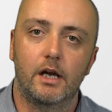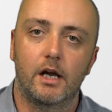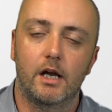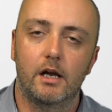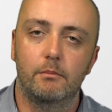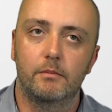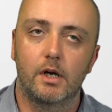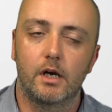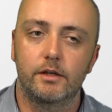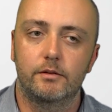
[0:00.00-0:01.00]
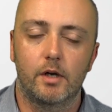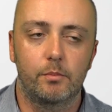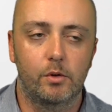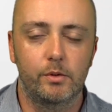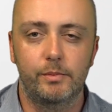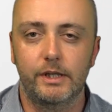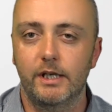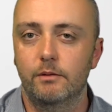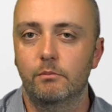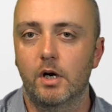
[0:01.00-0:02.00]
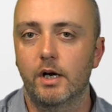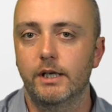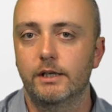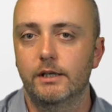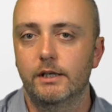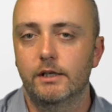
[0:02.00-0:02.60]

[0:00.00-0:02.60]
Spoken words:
I'd probably begin by